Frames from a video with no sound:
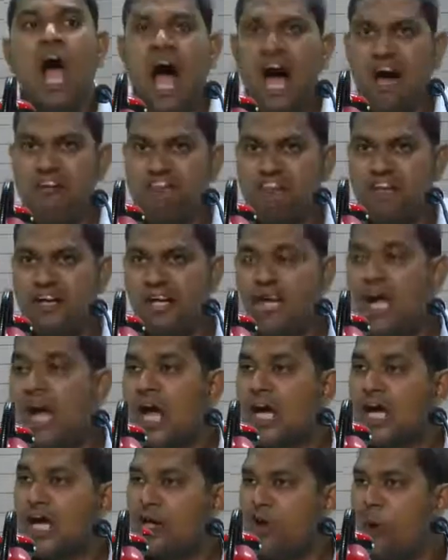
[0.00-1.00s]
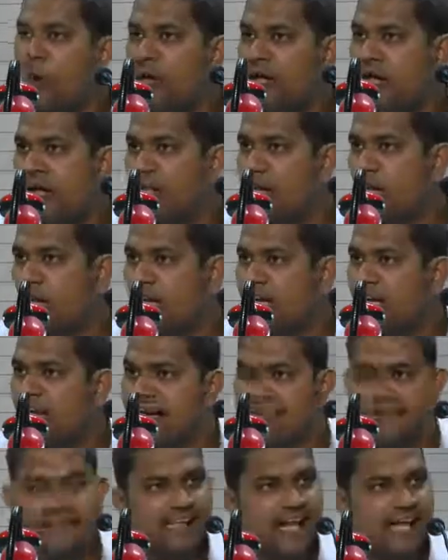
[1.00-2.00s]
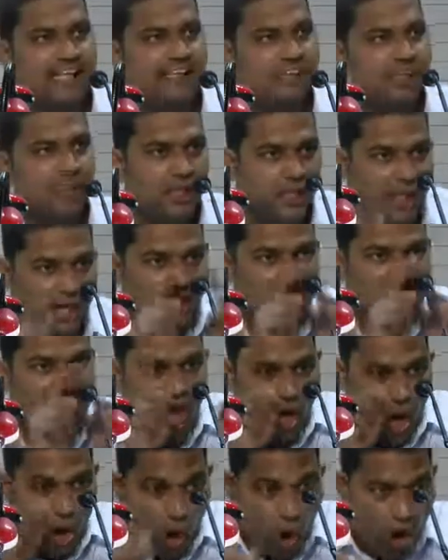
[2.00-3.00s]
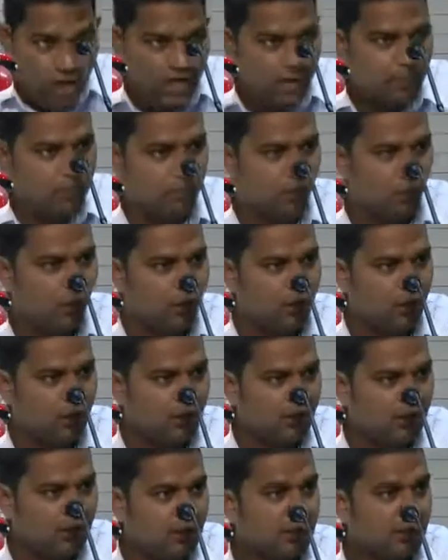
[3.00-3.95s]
After recording your transaction in the order book,